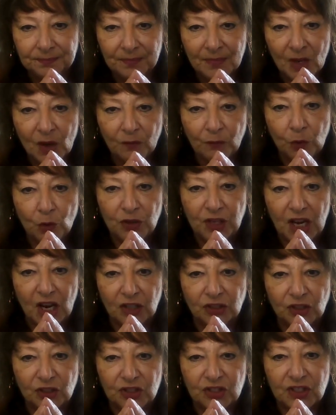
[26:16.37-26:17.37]

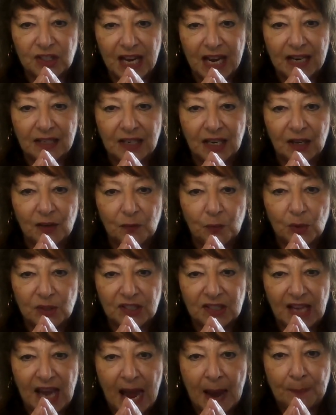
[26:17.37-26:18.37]
of
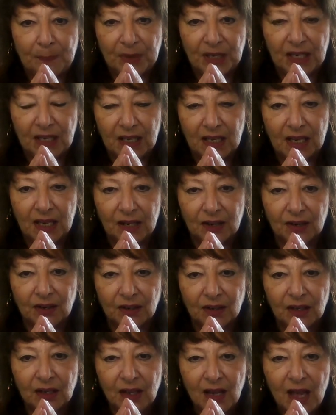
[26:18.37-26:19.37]
what's happening here.
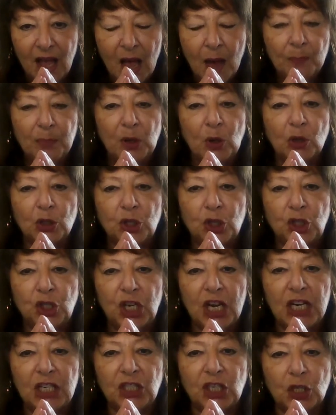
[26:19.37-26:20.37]
Because
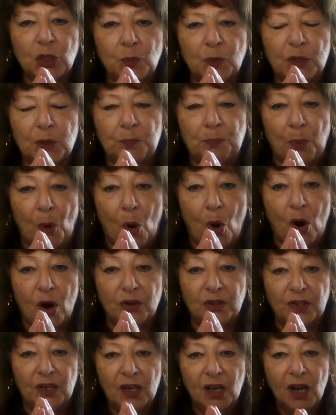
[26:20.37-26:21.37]
Jesus was
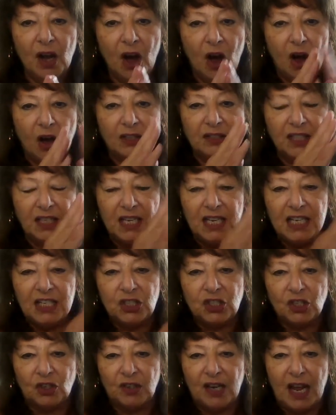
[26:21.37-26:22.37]
born on the
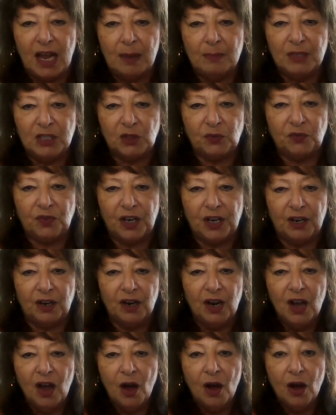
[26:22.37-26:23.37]
Eastern Hemisphere
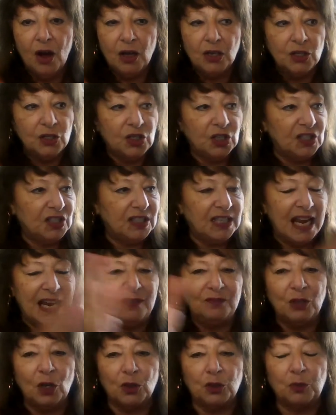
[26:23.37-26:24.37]
to
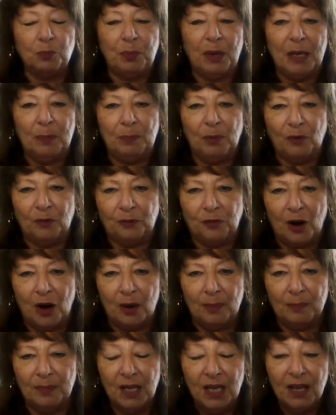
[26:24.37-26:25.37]
save those people
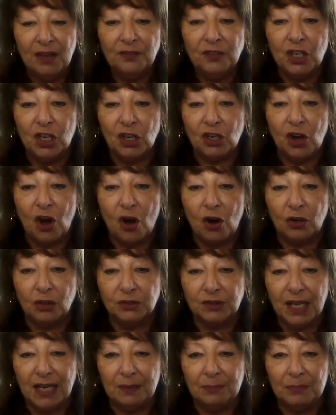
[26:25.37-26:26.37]
from the
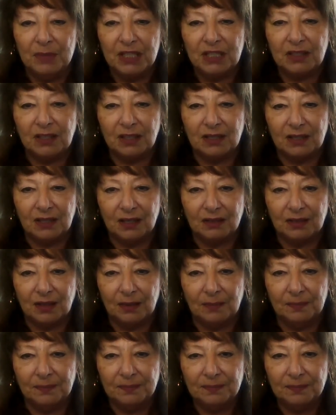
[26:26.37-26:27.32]
occult and mysticism.